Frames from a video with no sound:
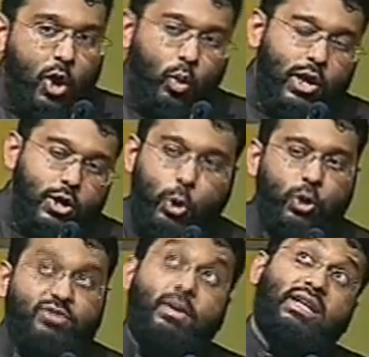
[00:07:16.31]
We
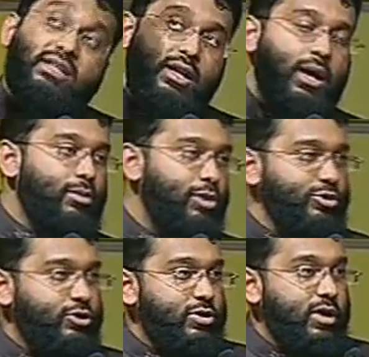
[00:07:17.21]
use money to come closer to